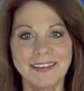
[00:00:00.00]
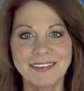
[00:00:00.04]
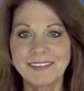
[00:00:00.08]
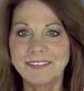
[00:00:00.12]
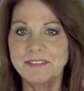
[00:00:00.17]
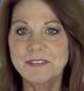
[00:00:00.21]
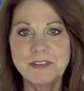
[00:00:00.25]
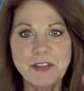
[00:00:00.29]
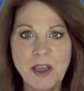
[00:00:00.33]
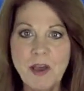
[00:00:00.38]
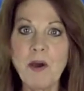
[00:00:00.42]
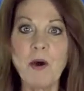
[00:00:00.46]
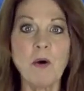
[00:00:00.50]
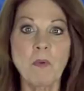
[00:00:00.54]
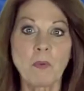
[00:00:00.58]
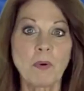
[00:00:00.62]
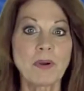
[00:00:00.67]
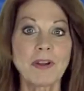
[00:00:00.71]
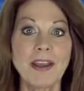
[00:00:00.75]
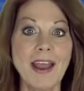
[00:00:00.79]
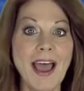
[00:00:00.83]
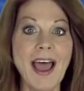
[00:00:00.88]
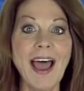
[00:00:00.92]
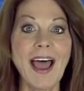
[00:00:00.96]
No,
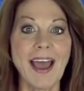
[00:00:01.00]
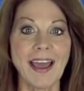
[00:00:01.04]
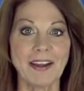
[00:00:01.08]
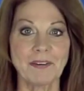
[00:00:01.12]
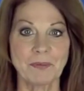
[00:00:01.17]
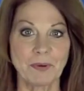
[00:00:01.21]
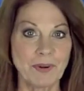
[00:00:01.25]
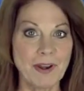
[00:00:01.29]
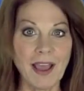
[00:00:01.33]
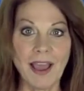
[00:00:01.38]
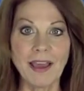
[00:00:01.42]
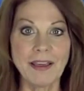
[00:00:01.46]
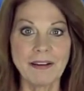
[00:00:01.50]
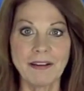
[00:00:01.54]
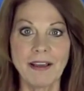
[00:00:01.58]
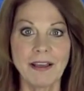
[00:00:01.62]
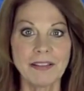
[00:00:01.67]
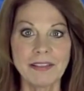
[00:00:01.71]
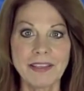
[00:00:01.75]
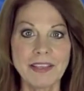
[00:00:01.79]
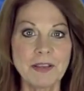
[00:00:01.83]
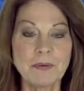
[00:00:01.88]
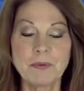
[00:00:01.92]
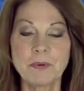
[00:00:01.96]
we're not. We're not
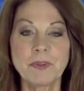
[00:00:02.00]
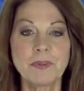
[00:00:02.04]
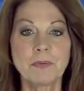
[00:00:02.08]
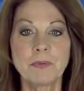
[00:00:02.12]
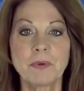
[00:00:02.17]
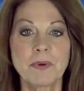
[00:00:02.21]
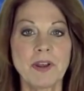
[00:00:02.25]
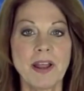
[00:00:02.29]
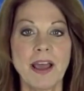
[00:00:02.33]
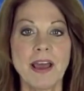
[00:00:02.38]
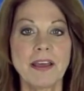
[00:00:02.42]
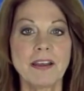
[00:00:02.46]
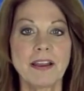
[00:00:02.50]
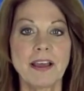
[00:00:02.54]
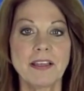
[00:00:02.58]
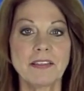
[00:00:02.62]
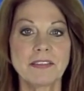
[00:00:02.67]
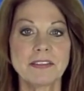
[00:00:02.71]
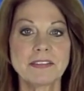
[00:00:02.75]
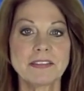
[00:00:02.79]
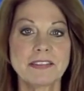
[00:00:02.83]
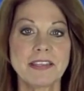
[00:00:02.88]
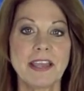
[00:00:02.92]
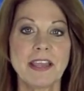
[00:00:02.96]
all equal, and we're not all
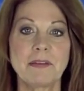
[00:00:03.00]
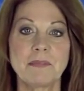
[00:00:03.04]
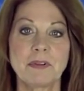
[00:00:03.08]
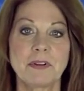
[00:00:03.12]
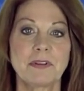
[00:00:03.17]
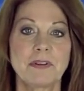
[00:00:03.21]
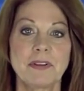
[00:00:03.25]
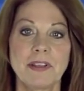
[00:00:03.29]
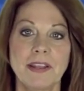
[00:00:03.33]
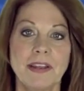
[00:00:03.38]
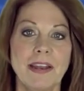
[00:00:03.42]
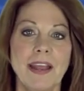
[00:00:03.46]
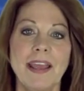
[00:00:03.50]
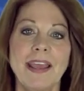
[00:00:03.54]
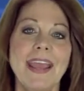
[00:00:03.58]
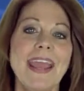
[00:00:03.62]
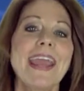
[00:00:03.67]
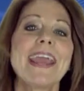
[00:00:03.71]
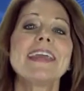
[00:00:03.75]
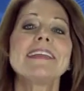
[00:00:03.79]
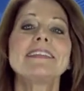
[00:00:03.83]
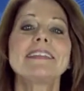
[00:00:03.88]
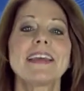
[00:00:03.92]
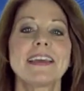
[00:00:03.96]
the same. And I
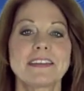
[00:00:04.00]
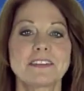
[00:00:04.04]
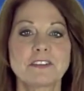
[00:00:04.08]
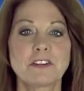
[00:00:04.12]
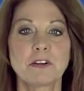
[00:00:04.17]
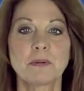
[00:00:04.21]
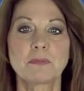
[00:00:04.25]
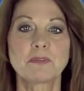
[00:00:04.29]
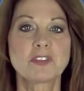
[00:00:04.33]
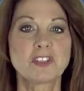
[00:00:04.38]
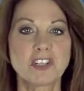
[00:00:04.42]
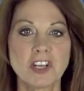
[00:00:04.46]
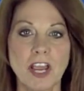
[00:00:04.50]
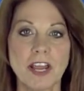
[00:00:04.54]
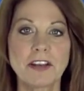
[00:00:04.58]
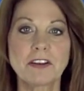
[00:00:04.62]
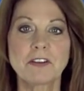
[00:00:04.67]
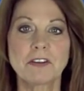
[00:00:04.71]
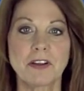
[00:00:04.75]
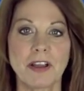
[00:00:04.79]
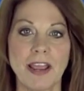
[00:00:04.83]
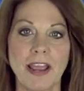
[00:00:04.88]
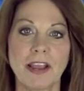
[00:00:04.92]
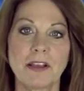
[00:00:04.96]
hate that term,
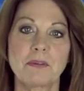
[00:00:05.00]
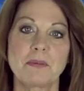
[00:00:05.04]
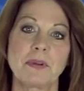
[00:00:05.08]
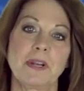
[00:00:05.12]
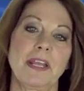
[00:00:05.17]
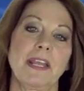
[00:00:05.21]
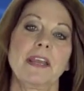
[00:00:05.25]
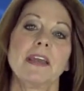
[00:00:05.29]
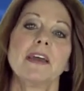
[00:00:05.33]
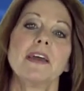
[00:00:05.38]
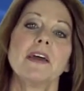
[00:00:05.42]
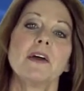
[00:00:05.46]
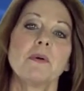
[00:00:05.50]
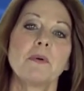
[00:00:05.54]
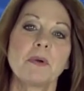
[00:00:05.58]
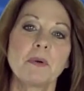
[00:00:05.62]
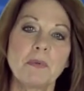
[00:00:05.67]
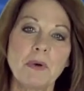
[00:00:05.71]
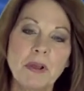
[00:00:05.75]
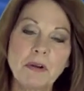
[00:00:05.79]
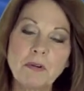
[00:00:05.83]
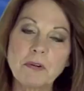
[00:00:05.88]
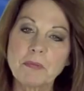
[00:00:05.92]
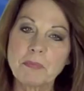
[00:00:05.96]
gender equity. We
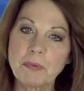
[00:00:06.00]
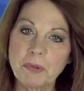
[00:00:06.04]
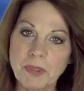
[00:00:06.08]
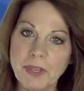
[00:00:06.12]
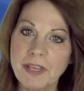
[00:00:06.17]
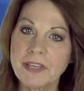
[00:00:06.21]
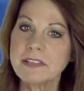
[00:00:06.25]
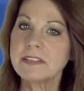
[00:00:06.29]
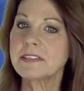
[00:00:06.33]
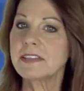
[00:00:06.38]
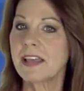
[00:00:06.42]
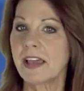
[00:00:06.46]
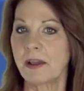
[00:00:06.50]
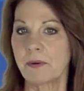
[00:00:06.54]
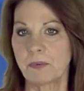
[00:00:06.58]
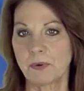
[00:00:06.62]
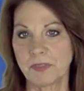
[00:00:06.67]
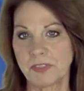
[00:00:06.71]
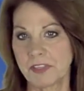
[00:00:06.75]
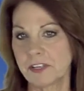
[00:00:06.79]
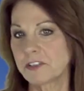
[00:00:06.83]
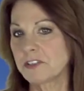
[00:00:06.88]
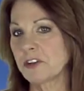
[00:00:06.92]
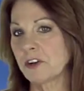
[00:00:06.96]
want to replace that
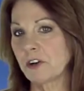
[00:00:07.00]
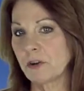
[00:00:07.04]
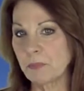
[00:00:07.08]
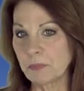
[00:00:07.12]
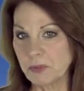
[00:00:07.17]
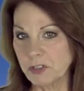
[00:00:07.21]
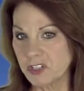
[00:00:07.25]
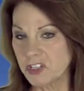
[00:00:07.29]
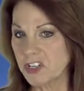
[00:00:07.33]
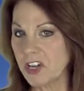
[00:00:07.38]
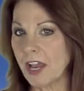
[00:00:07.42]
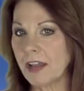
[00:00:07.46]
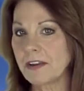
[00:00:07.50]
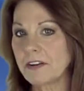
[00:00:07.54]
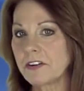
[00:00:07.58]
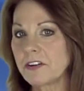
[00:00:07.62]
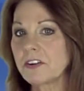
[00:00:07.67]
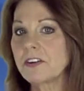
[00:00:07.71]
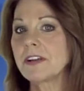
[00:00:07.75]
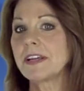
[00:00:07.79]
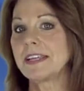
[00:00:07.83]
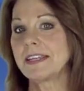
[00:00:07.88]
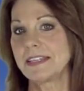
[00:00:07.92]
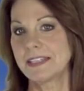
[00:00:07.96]
with the term
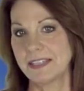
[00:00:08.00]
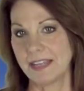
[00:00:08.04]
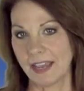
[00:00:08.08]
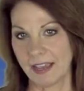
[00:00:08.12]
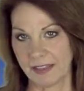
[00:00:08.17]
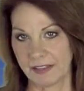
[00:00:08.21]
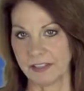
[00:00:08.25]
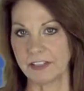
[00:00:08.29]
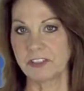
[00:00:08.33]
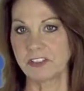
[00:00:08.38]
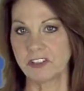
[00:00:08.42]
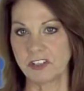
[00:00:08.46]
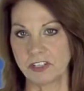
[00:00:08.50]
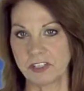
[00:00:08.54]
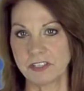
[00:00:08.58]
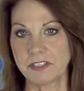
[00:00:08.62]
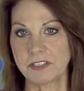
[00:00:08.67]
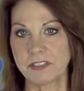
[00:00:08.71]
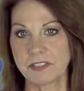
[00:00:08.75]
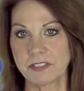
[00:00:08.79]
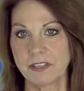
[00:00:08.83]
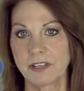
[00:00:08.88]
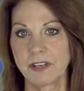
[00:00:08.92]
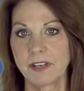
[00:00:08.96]
gender
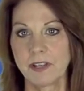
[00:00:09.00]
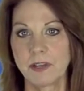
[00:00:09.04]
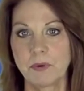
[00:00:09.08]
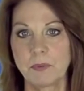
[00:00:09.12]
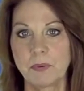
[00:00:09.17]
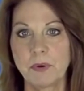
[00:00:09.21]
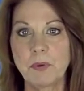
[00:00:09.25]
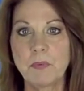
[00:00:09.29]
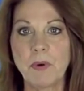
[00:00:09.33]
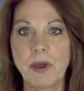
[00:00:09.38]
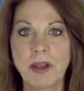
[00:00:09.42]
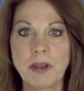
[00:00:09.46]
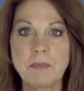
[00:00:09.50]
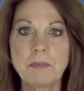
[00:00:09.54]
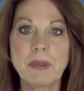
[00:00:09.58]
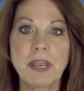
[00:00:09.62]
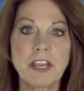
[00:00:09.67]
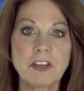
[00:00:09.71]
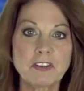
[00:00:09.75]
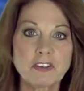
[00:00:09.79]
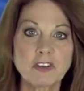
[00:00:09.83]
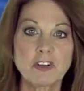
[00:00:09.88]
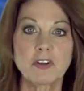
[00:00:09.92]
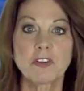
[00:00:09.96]
intelligence. We want to
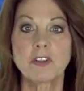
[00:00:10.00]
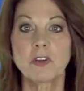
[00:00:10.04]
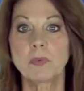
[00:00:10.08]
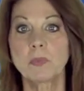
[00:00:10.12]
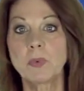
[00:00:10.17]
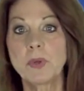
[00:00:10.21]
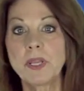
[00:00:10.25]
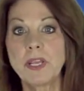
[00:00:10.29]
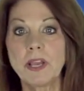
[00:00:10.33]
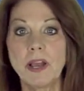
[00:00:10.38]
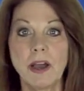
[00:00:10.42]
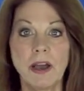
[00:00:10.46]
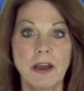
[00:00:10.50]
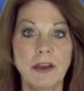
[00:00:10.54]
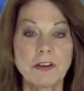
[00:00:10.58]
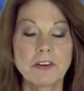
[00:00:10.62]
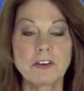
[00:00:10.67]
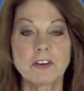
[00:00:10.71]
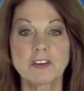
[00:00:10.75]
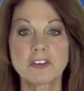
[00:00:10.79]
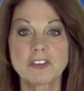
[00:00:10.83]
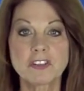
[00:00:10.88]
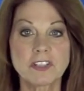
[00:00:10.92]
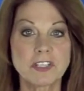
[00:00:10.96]
make sure that we
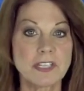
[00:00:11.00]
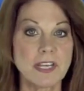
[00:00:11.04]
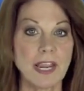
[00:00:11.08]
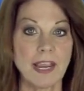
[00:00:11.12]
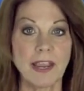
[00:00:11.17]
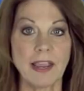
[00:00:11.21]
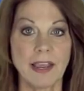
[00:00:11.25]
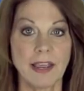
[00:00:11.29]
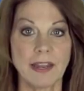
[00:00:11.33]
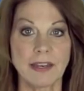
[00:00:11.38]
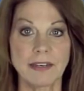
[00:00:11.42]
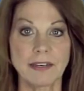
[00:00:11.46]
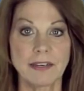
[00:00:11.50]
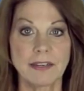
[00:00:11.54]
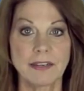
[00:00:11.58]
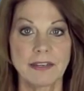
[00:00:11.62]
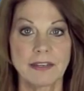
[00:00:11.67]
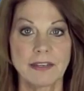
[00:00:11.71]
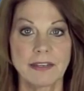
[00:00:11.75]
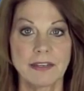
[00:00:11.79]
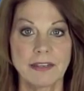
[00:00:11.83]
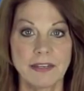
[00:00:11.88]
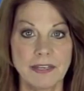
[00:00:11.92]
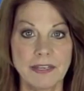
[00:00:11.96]
understand
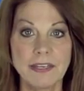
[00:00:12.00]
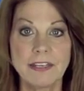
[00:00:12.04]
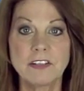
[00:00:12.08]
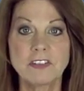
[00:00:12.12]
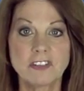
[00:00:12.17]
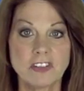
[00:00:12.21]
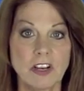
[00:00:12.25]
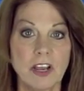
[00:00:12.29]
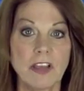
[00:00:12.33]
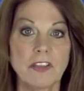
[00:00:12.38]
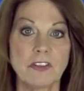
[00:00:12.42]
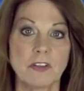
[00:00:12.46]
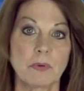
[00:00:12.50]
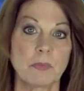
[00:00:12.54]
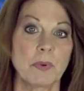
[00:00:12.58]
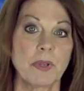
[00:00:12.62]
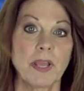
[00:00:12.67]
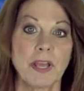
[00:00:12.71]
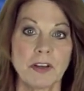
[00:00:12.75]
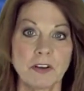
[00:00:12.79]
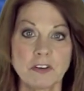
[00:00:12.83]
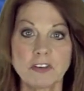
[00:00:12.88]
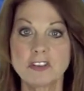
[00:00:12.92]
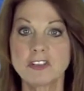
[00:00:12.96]
each other.
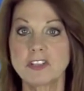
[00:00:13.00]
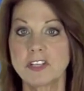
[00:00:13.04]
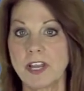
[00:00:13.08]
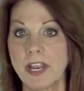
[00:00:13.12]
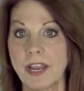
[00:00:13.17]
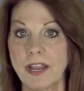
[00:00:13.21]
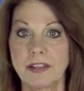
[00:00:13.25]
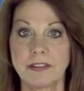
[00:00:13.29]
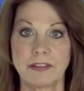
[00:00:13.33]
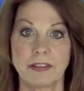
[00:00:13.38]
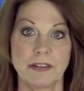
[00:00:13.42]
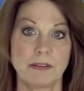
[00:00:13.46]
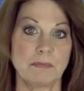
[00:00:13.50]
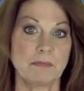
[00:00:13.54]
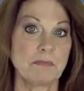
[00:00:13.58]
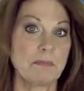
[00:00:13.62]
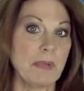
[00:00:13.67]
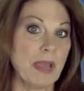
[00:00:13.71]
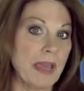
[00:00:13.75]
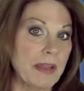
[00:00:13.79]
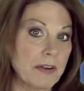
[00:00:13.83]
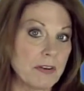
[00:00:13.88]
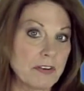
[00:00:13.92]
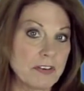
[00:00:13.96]
We understand that
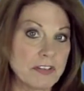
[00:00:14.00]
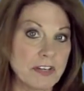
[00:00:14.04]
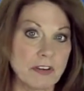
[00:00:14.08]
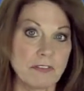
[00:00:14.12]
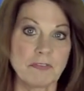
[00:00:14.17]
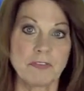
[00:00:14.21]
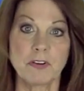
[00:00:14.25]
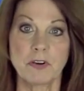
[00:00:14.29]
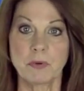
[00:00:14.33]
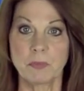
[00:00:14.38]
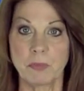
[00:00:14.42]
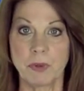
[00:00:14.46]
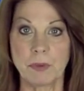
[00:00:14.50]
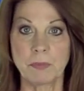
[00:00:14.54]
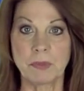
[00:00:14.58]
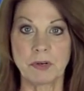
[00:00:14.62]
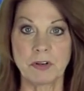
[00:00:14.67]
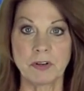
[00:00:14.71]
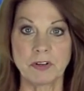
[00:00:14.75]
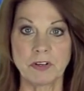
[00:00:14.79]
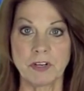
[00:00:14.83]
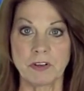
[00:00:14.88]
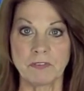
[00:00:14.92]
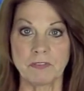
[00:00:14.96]
men are different, women
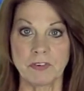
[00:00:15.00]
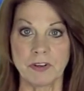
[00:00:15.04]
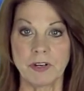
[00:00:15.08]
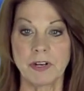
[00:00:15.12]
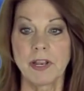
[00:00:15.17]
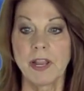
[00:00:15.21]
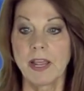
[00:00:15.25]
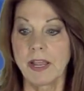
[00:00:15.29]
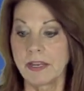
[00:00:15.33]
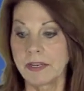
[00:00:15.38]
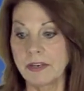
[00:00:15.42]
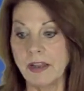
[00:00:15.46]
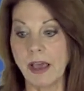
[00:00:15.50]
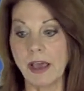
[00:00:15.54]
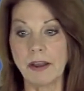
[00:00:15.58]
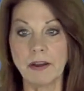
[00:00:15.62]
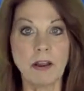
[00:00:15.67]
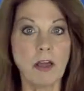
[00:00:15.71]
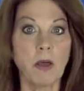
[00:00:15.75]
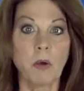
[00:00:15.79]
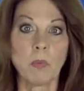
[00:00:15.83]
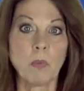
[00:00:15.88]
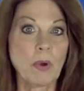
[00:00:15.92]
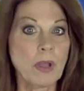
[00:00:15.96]
are different, not
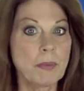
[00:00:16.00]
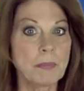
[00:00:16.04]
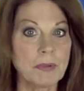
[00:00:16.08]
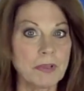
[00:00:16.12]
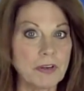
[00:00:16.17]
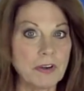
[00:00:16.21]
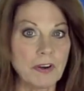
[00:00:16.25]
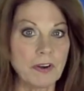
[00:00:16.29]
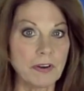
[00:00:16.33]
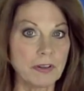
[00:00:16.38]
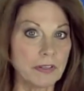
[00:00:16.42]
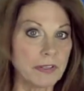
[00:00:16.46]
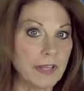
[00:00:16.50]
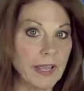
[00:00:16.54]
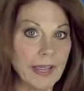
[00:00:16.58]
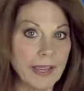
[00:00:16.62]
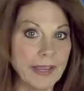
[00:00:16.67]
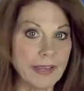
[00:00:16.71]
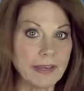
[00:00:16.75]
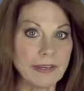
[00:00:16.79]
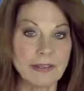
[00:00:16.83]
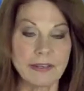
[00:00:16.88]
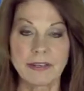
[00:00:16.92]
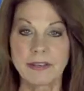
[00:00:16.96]
all women are
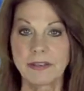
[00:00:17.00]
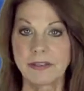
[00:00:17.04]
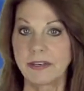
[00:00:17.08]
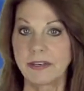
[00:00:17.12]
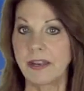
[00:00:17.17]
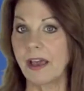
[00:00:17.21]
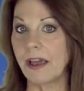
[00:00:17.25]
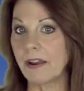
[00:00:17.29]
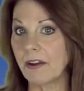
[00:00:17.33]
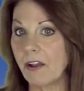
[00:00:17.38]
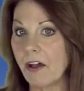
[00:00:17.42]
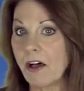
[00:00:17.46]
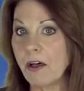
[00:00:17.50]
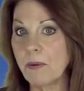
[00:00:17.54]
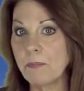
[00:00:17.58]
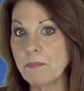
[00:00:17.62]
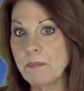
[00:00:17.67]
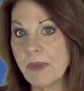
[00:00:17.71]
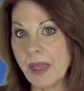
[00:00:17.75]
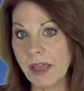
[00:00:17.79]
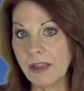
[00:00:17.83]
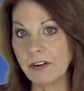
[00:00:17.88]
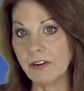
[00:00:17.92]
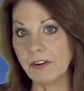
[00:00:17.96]
alike, not all
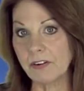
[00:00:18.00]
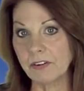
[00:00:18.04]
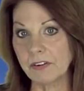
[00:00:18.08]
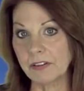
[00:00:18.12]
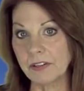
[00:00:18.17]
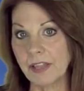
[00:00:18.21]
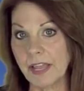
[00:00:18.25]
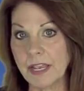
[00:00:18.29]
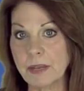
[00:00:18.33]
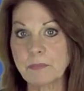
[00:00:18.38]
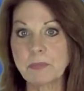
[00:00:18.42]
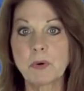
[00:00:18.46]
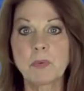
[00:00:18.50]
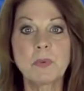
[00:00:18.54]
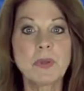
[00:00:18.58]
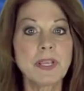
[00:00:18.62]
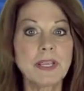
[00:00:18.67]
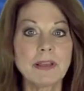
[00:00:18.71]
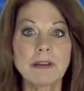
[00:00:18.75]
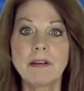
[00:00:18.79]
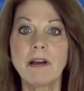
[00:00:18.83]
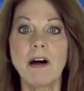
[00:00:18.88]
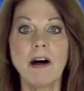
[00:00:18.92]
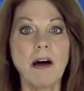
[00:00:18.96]
men are alike, but we
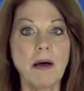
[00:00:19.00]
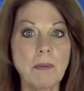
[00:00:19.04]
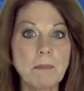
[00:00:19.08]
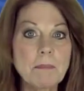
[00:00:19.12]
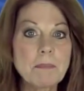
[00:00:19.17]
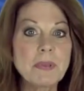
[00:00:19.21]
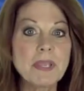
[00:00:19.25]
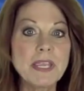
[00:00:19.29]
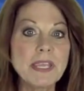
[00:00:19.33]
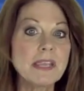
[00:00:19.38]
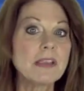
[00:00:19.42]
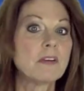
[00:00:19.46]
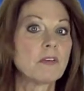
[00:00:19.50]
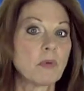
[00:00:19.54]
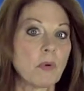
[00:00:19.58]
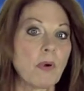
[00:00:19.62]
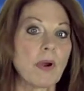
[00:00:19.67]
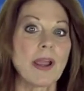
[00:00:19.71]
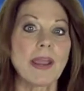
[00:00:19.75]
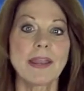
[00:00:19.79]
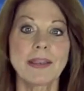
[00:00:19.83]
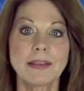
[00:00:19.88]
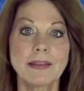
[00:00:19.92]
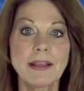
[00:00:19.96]
can all be
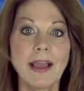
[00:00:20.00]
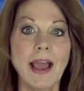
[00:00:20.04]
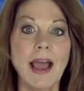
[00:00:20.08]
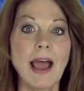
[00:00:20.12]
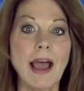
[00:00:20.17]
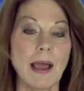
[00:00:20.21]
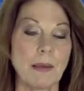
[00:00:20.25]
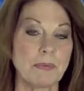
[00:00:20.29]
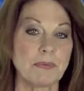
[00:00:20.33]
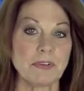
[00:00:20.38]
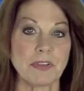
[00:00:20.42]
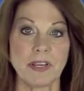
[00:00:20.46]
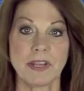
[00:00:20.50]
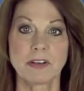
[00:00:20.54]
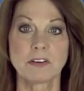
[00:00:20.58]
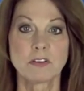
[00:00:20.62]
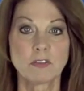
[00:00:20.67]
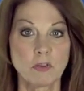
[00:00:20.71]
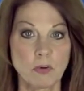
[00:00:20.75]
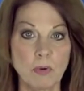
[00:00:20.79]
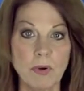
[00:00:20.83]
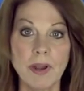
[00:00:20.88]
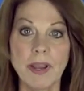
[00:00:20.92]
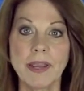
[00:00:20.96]
great cops and
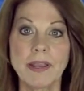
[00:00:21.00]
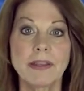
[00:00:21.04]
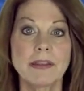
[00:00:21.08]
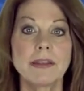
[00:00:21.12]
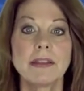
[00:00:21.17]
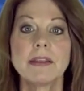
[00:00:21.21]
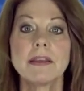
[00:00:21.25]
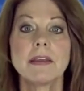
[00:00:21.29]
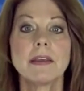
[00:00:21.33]
great